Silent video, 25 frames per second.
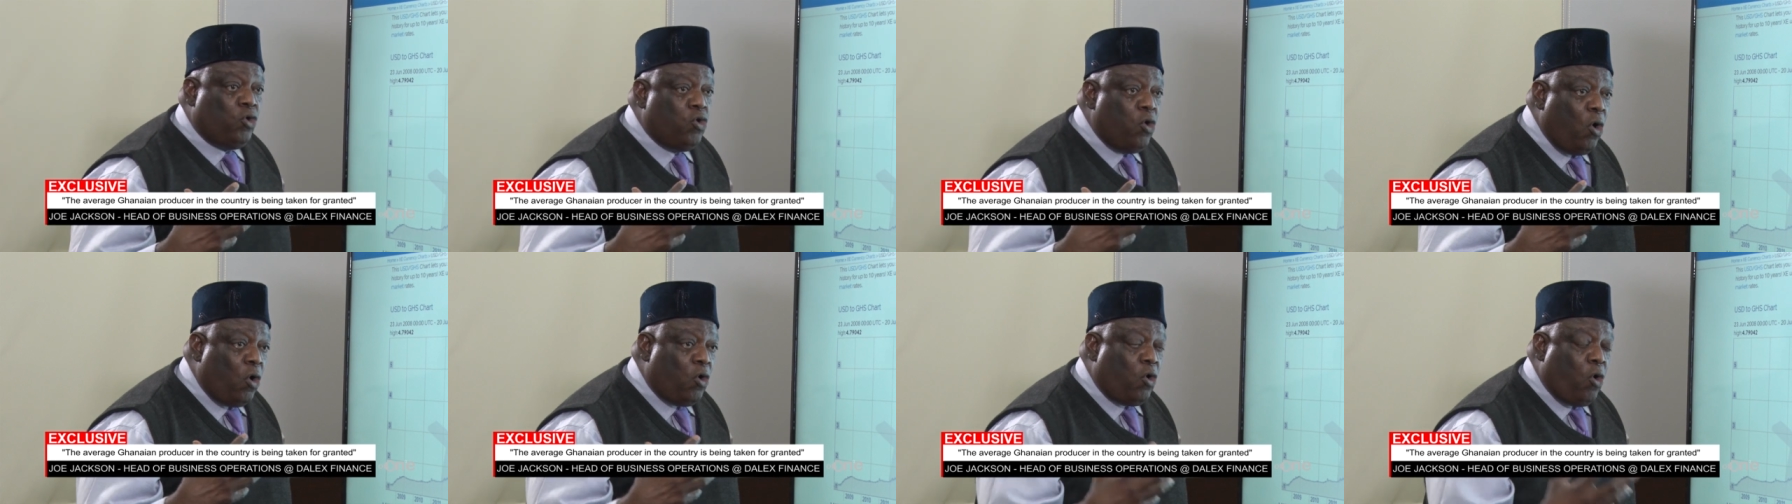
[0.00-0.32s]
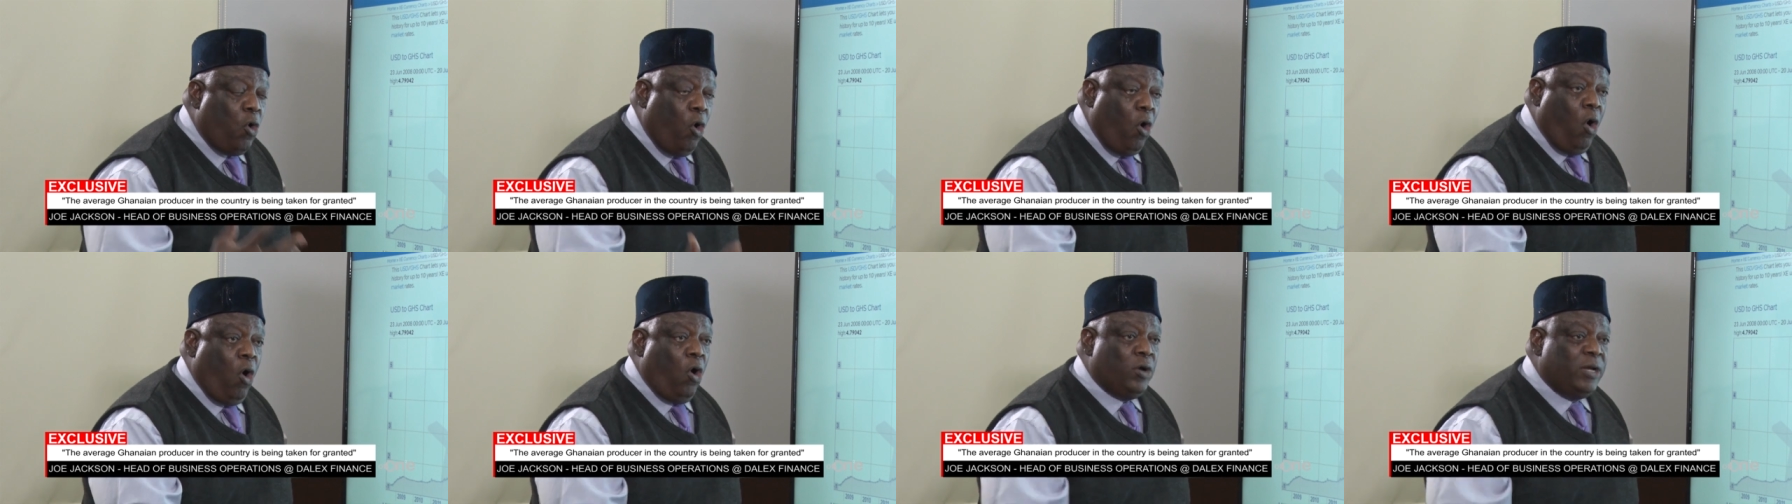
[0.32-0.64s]
grow
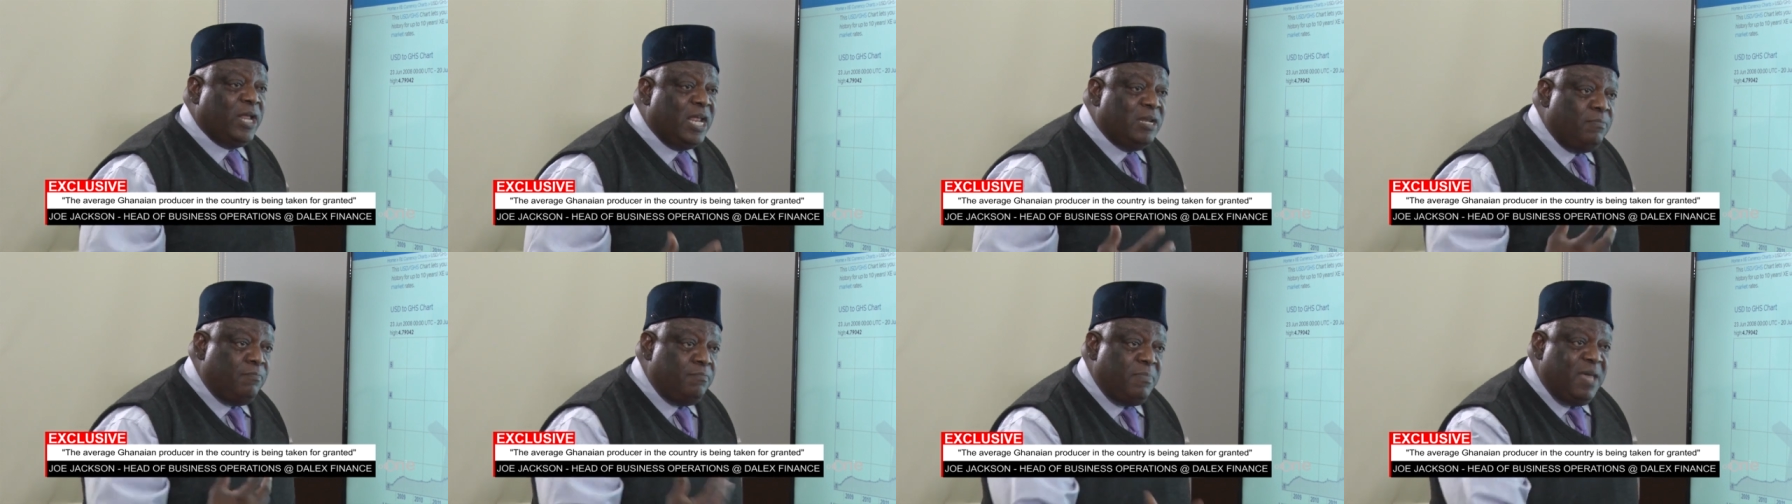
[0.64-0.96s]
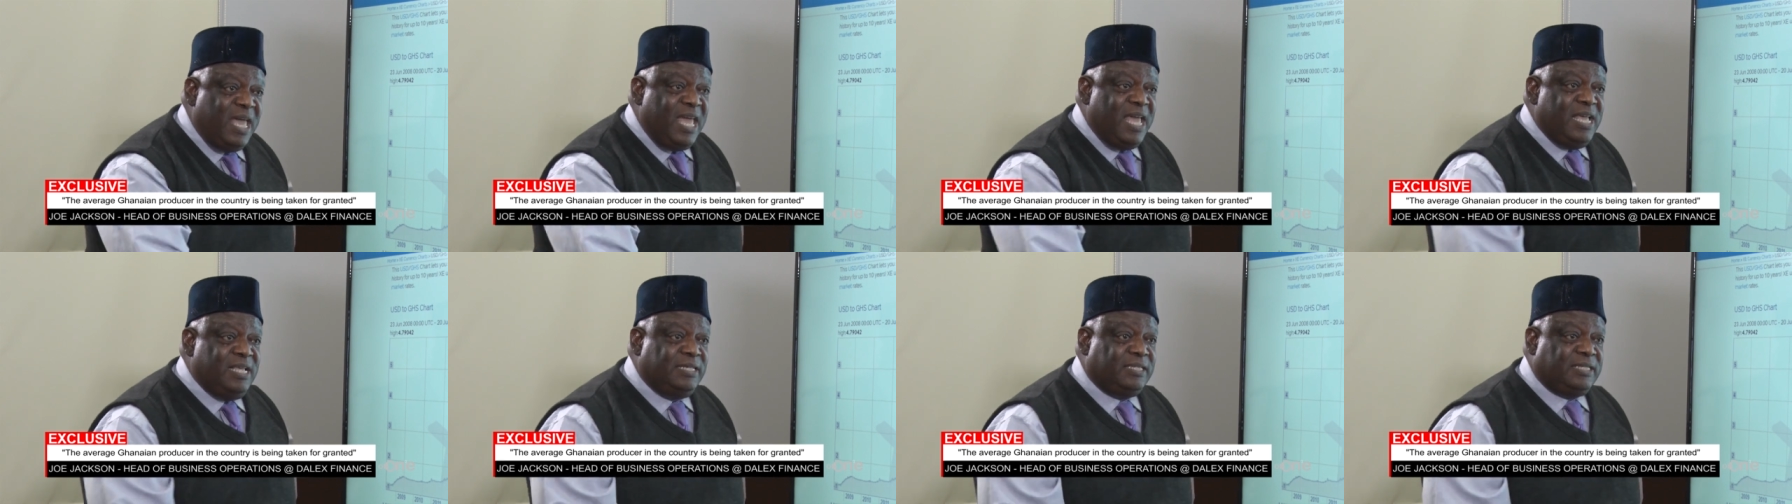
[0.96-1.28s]
corn and
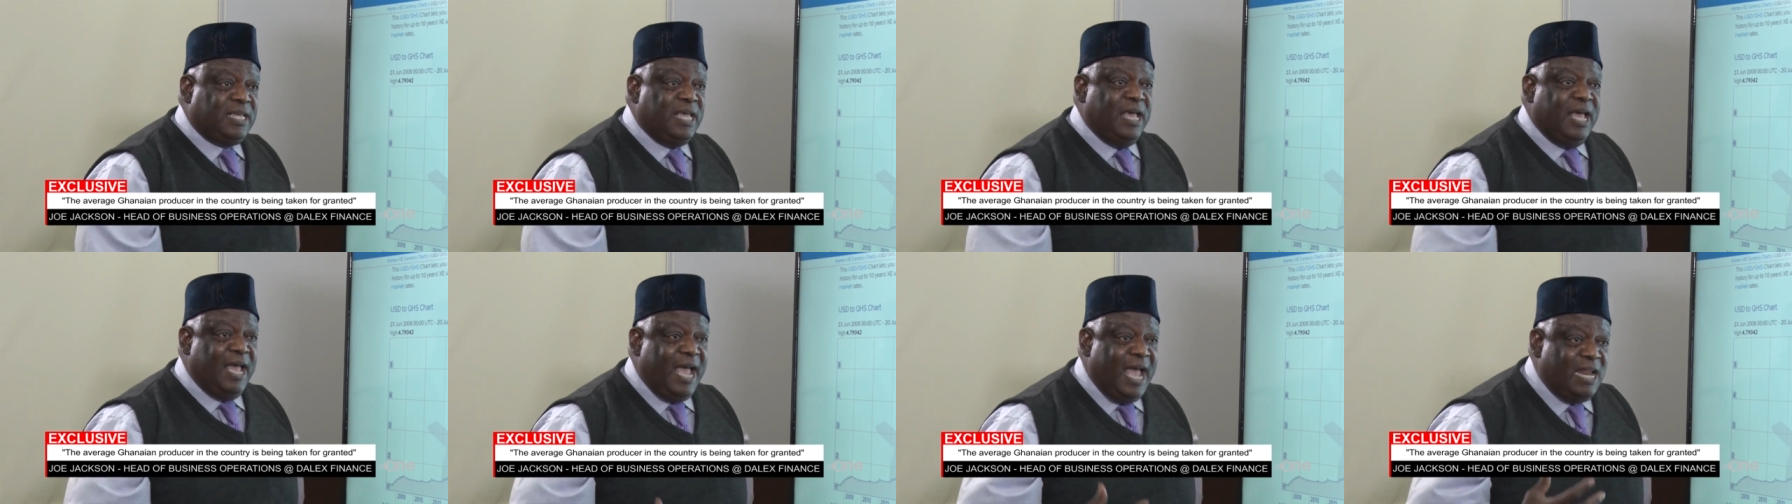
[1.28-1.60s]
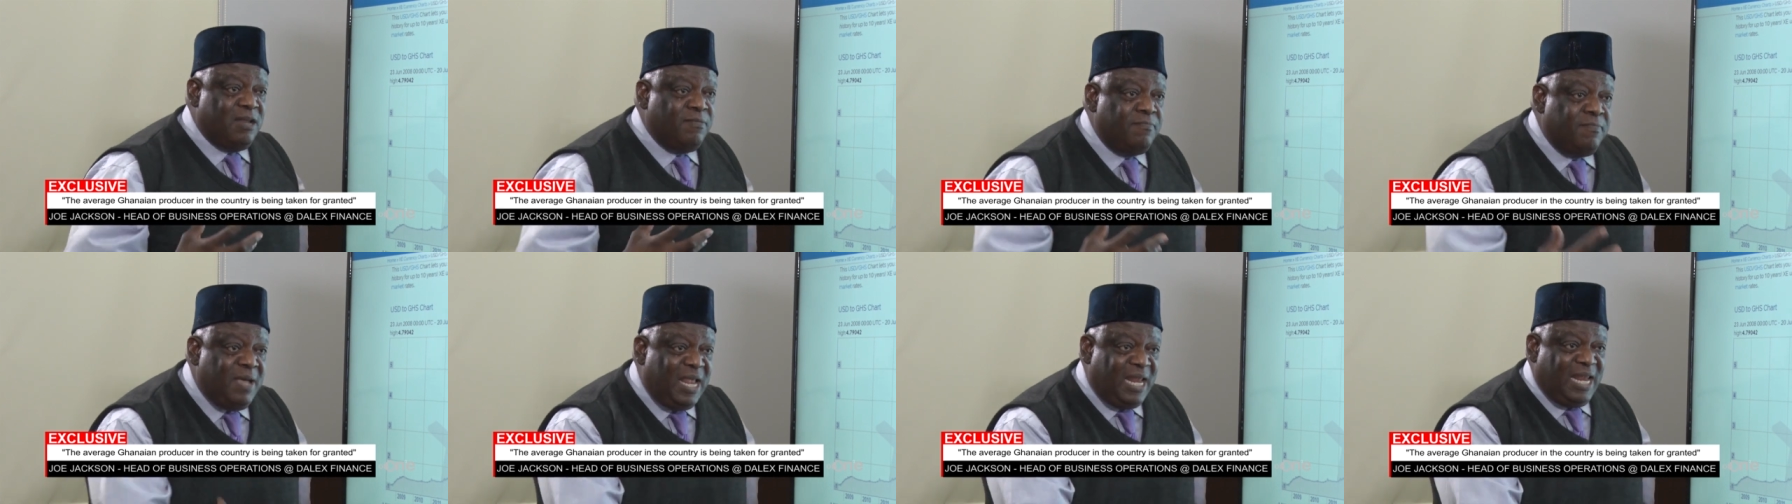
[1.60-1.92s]
maize
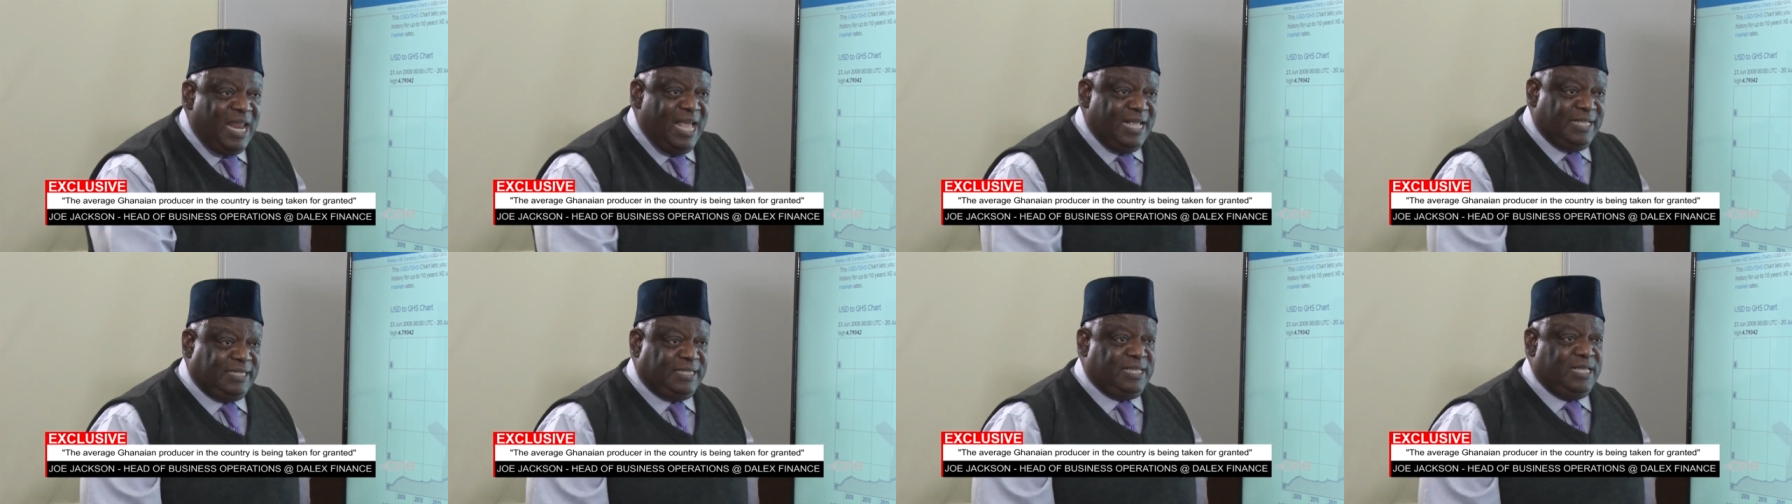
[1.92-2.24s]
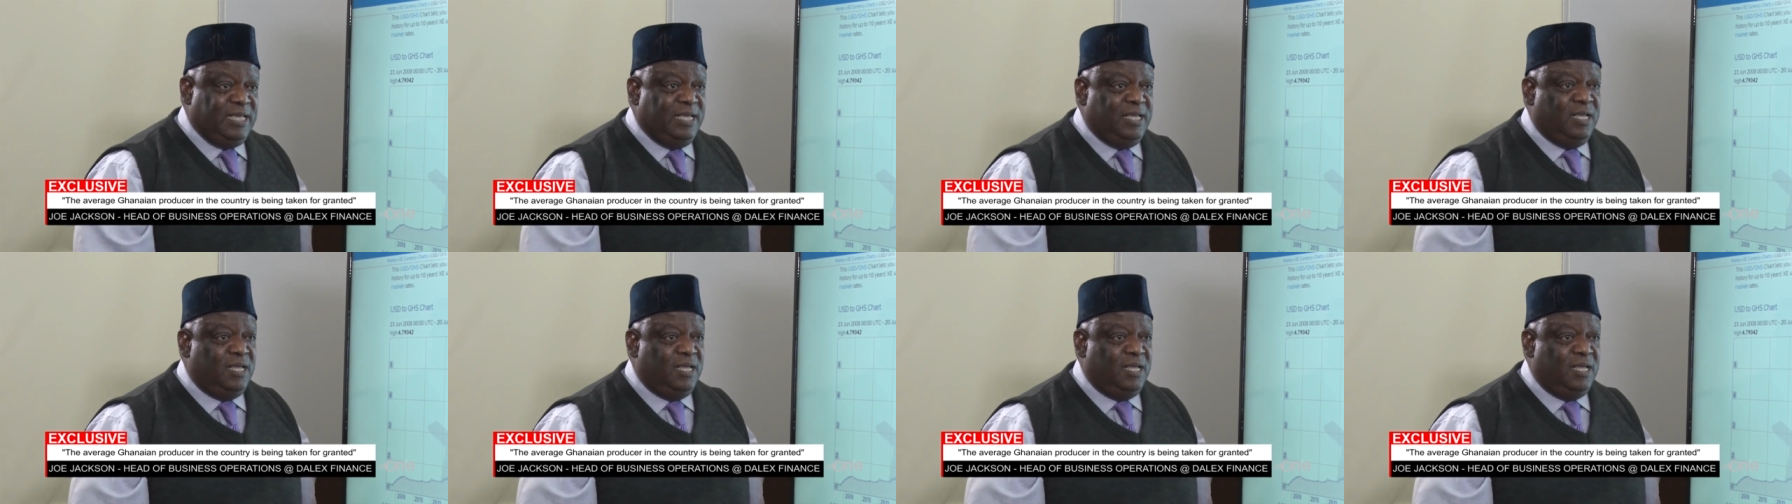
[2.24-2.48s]
and millet.